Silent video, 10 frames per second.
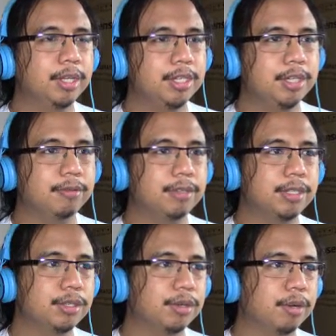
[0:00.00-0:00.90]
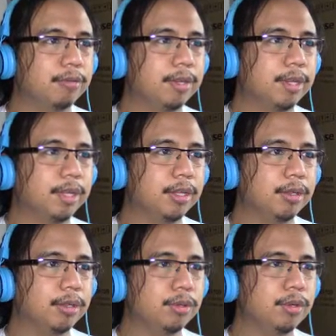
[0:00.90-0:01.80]
She visits her every day.
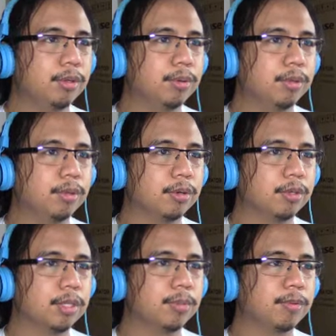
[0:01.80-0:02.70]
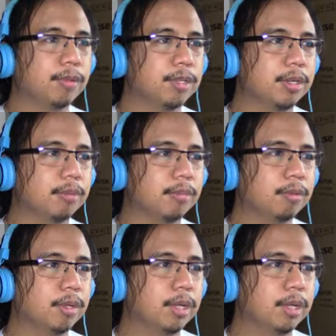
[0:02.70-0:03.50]
You go with her some of the time.